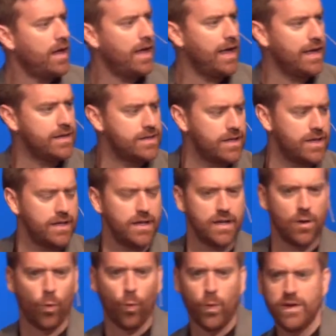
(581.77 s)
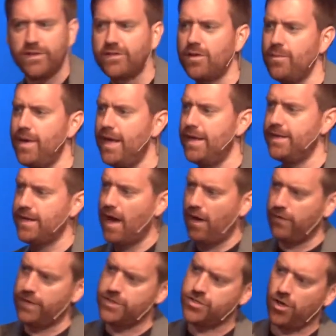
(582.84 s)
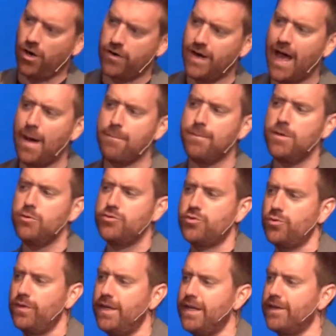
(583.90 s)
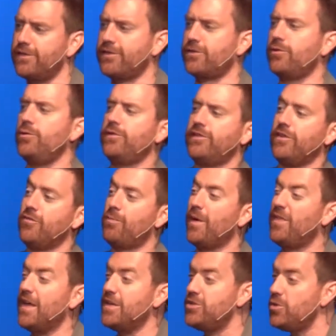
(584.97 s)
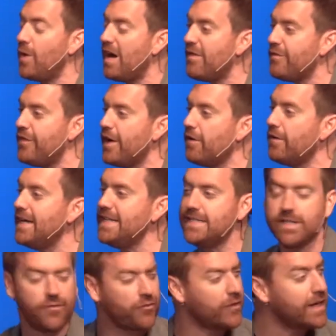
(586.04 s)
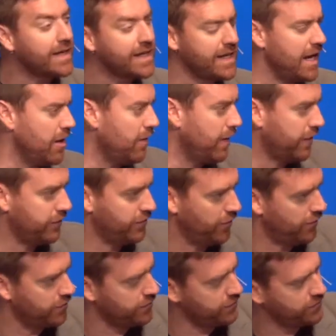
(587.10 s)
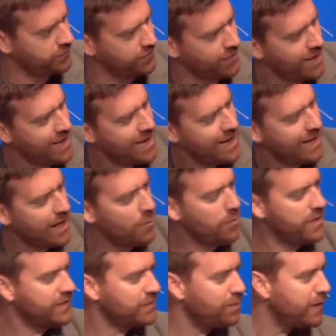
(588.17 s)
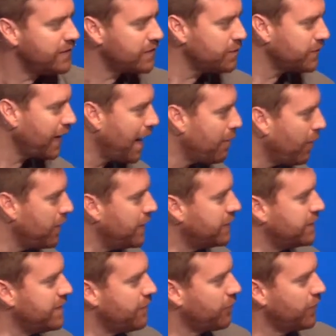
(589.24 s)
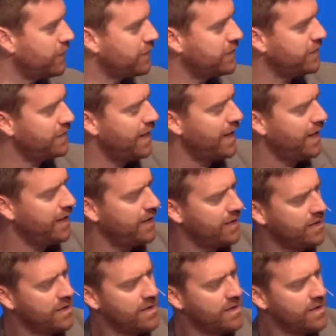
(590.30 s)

And wisdom and knowledge are not mutually exclusive, but they do have very different characters. And I want to spend some time on this difference today.